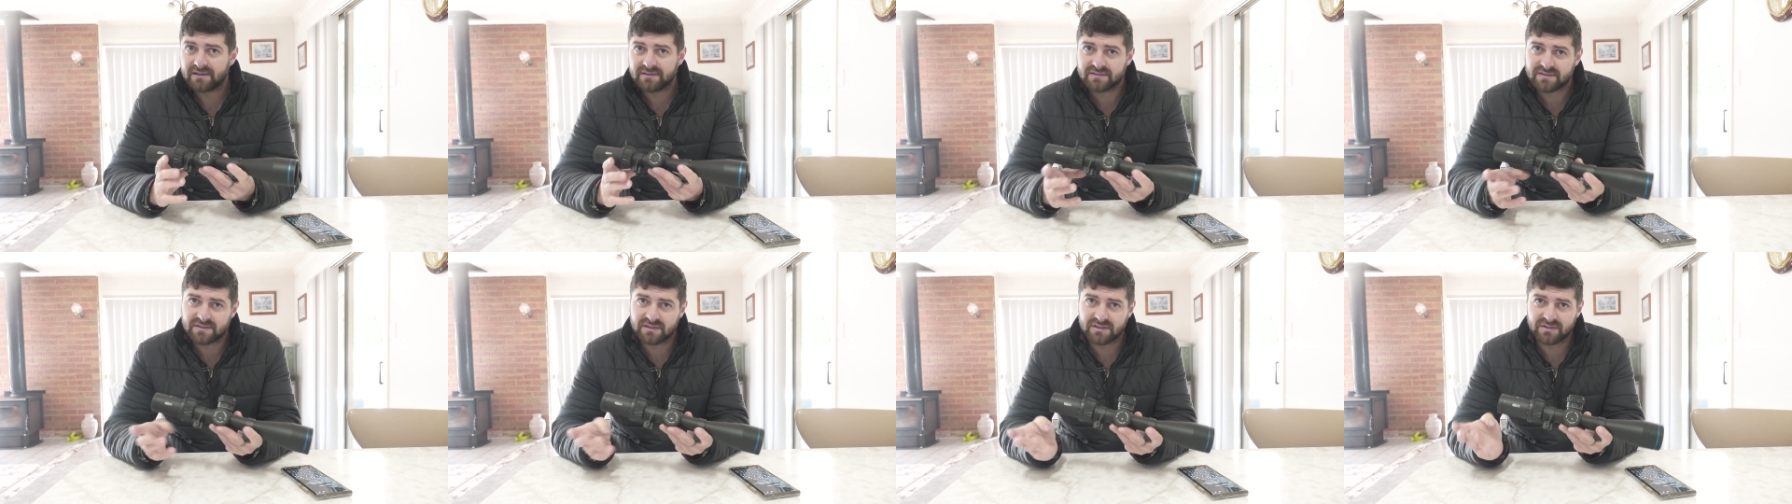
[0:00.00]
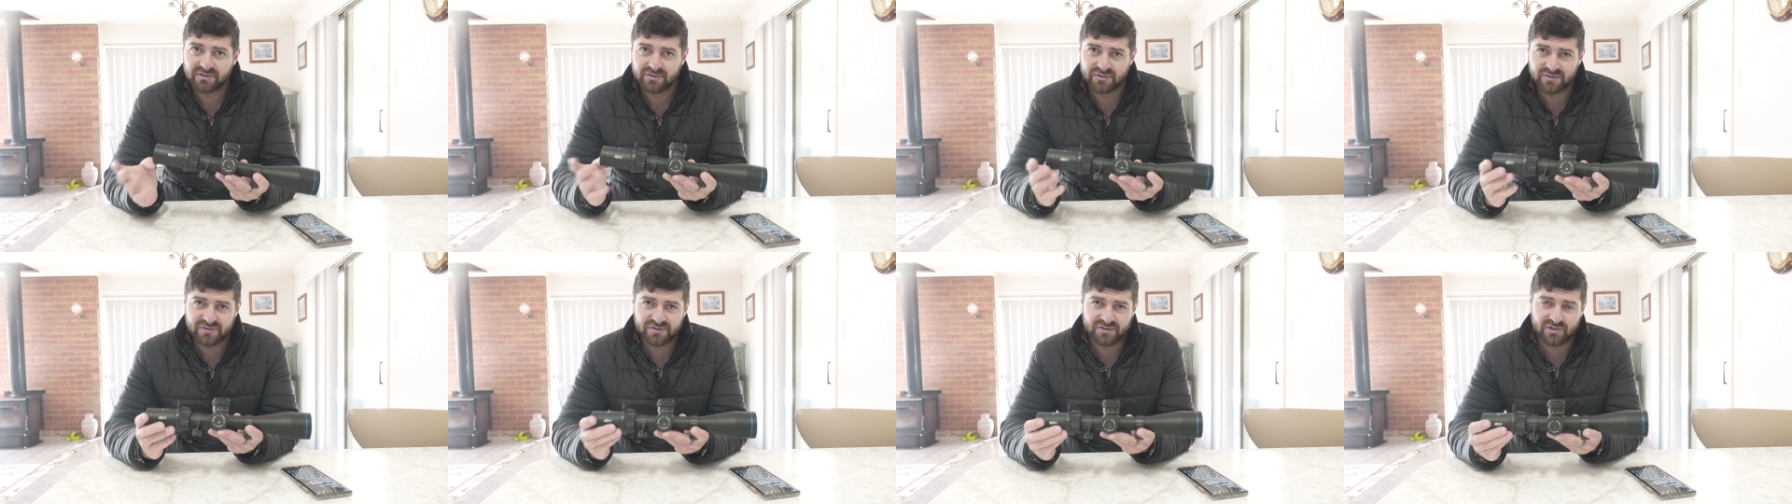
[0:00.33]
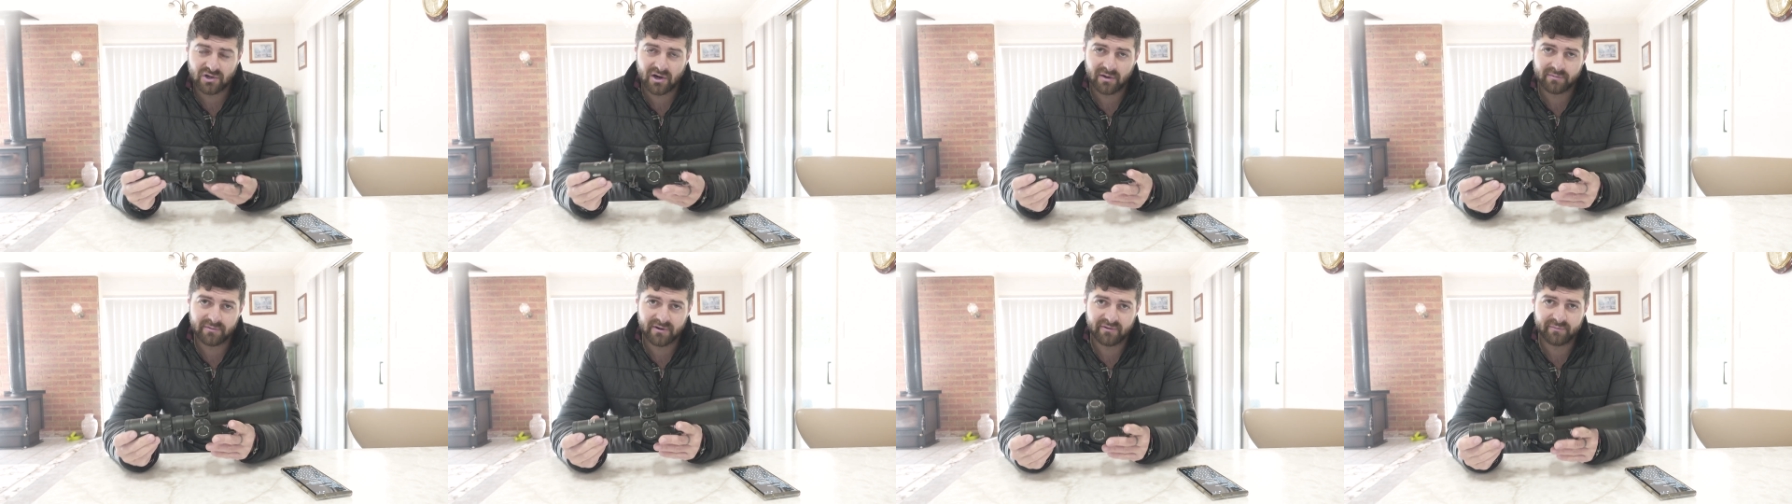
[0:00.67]
It's the new
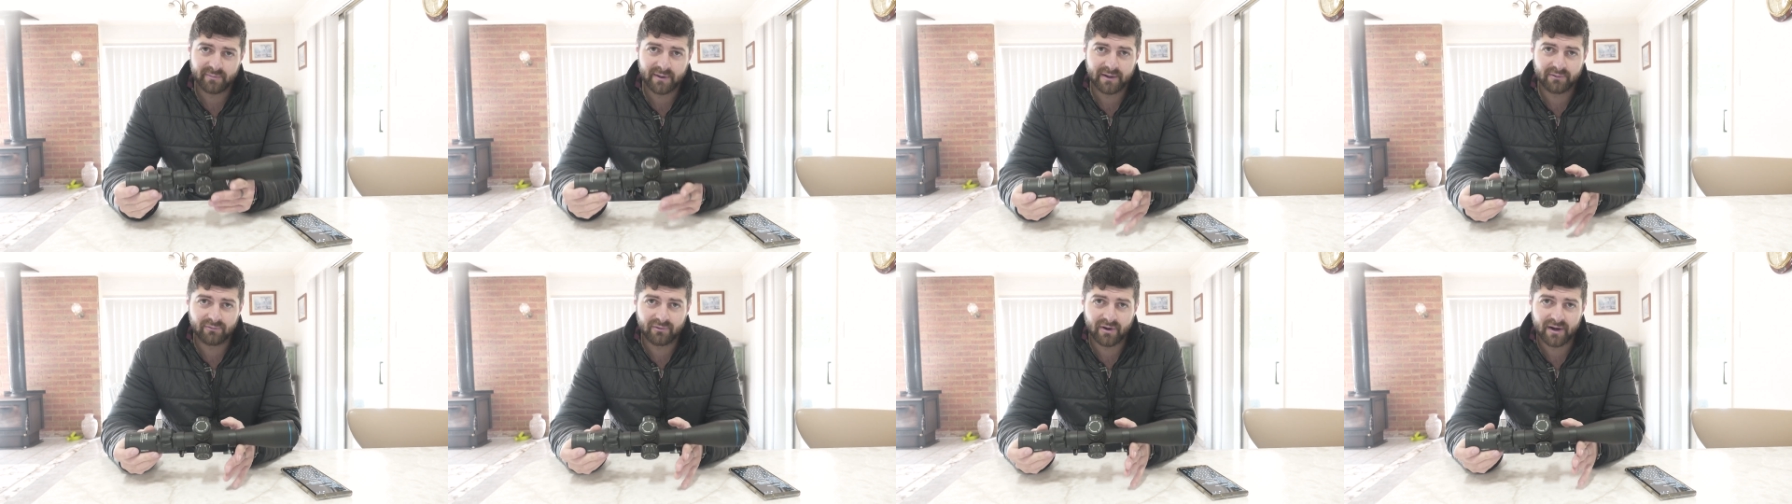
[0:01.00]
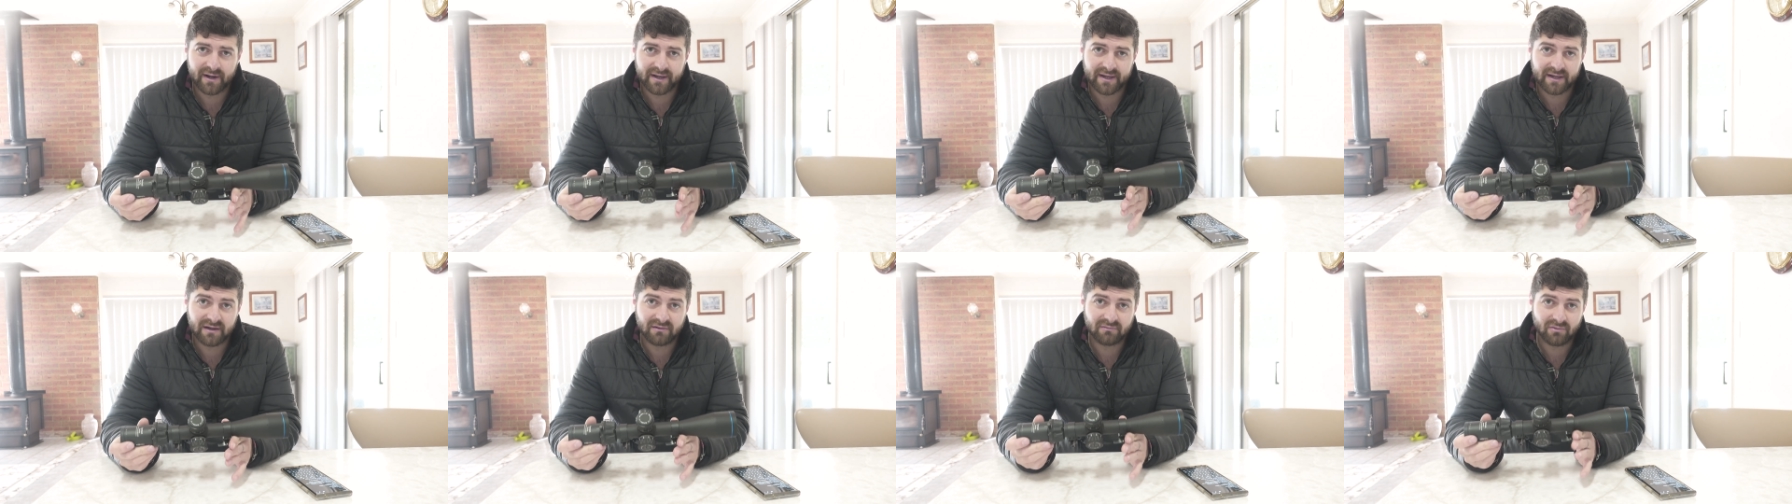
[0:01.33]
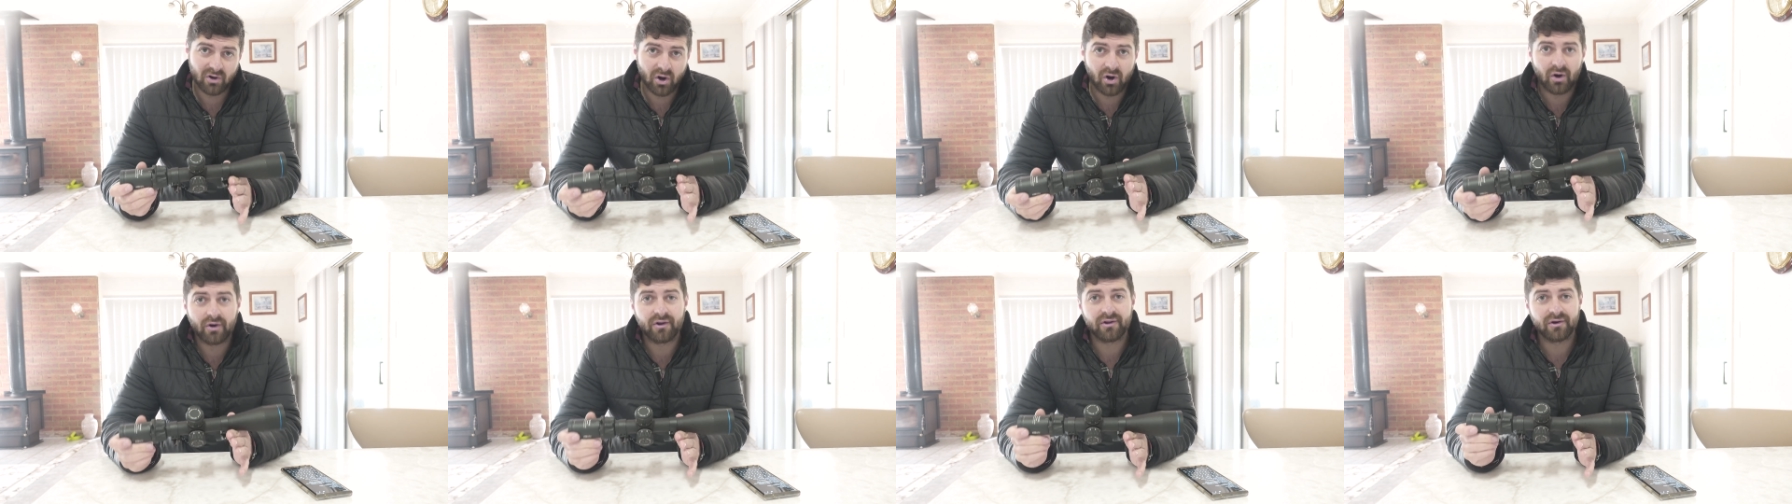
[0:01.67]
scope that I've been running
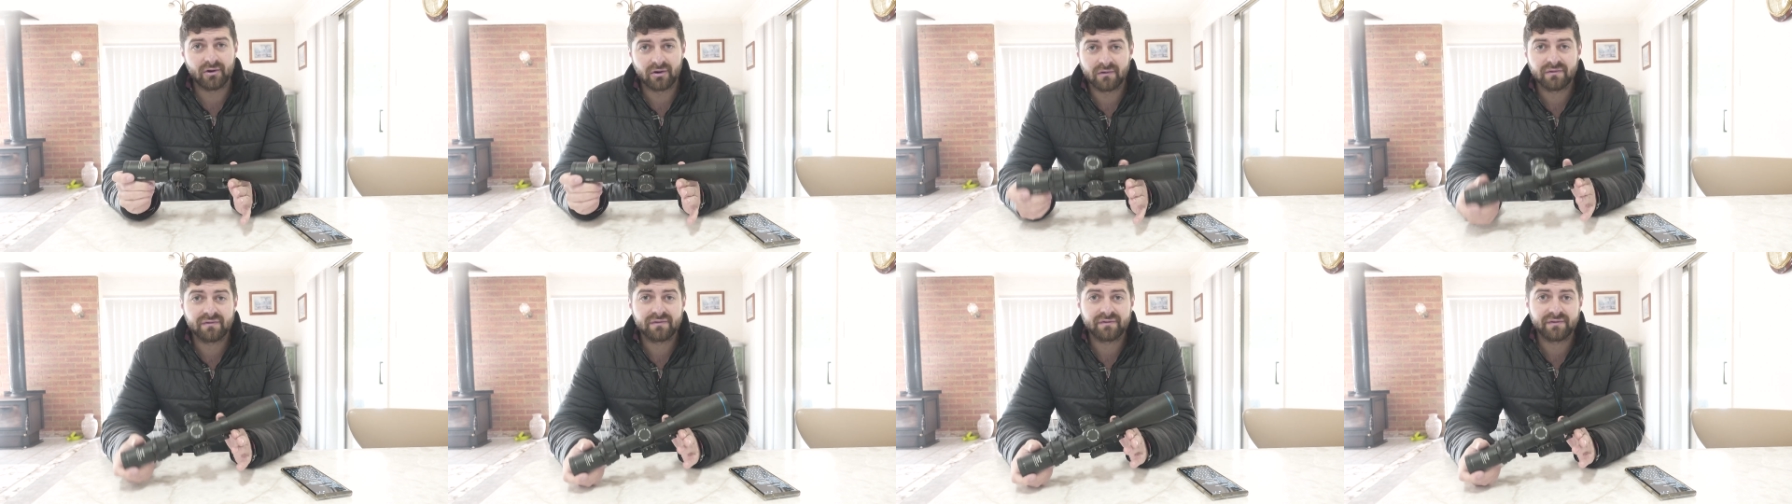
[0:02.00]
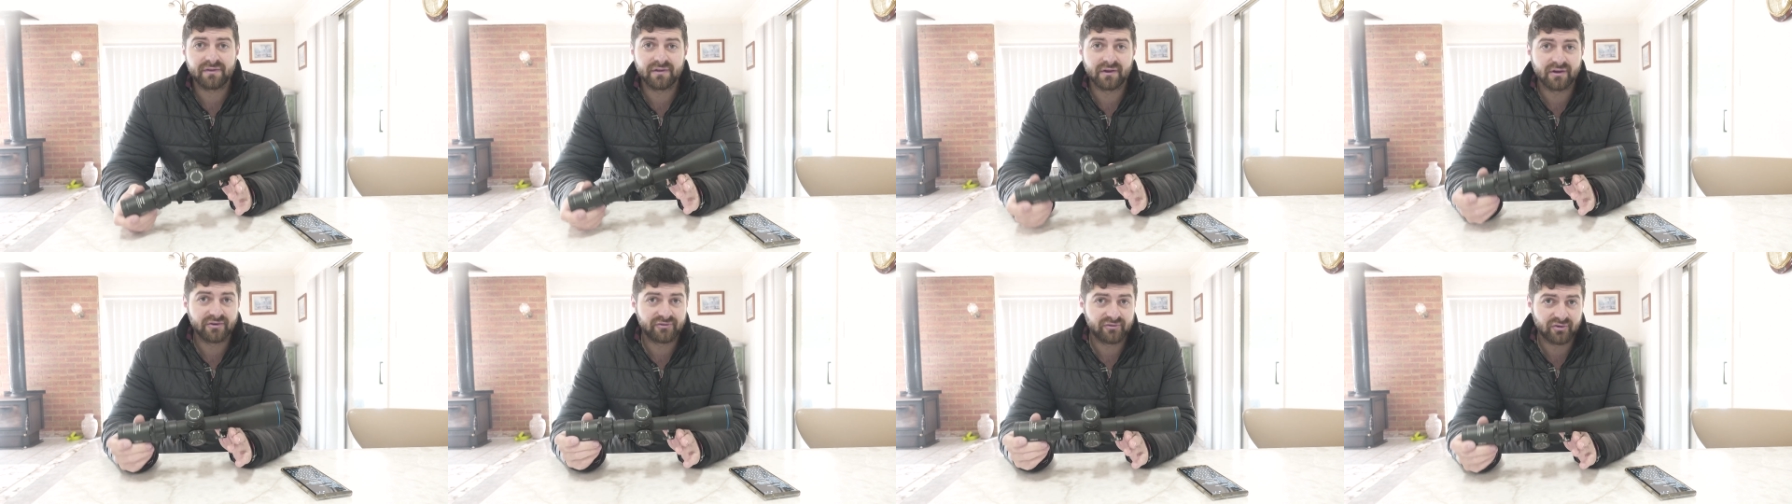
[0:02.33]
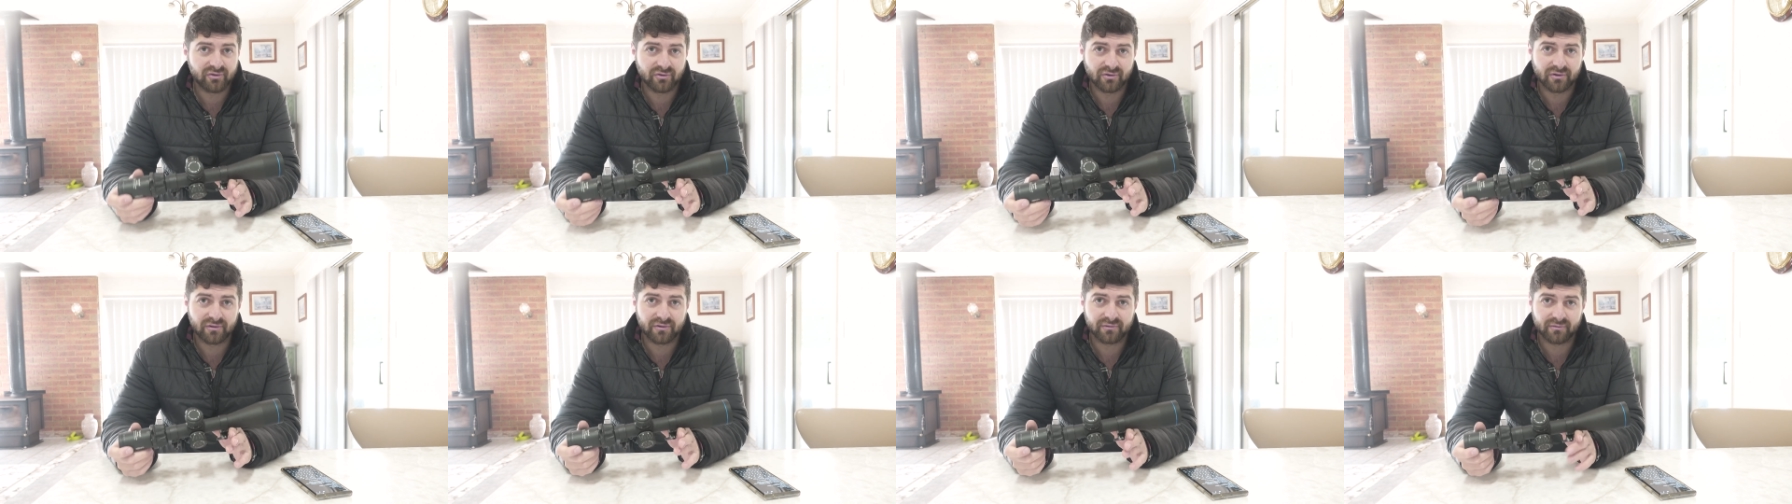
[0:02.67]
on and off the
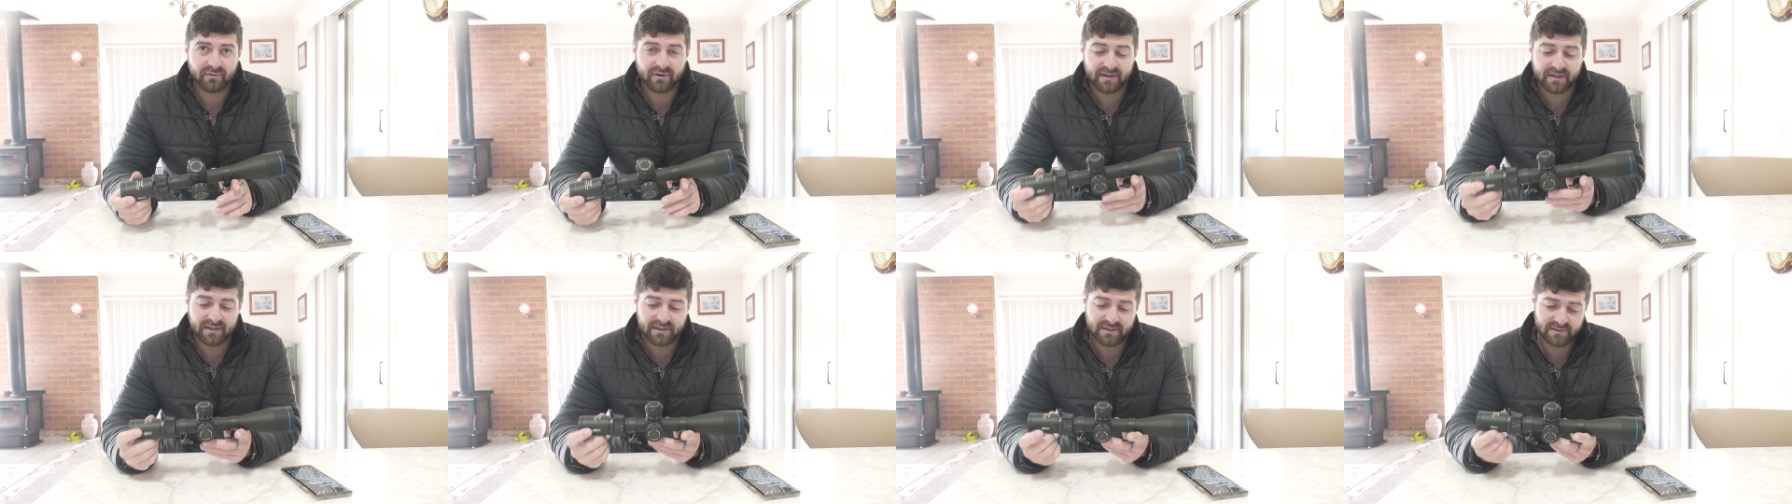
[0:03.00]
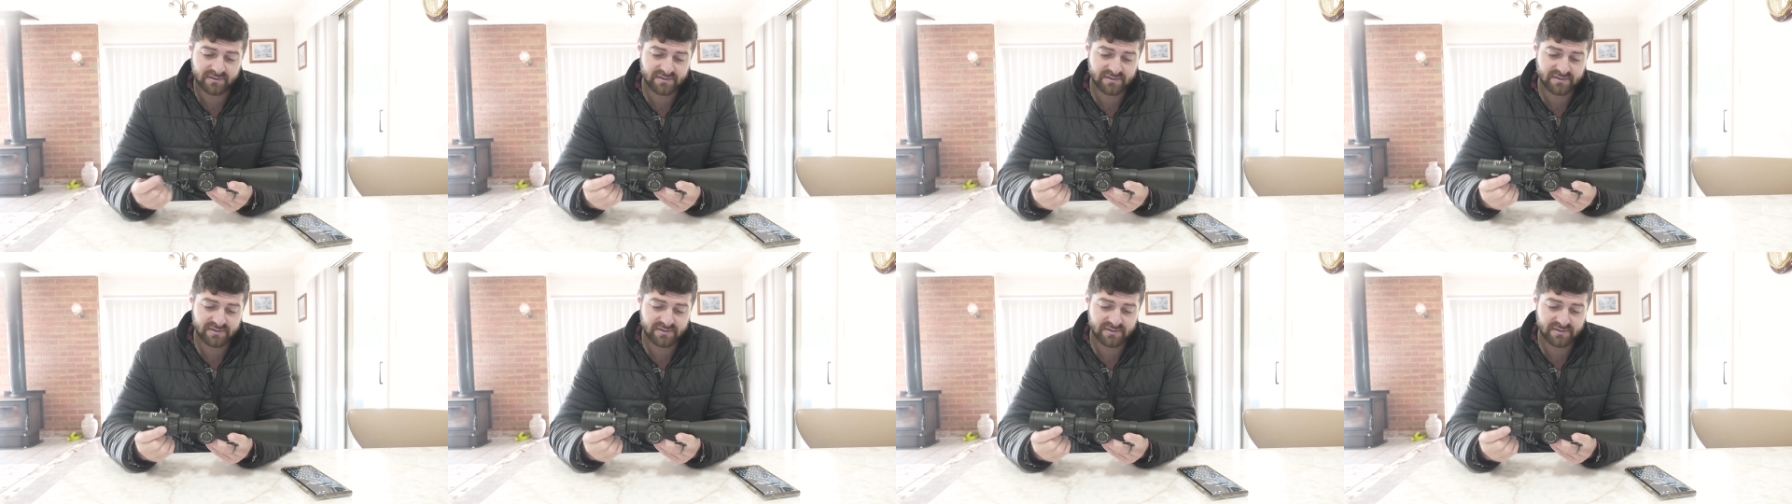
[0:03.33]
223.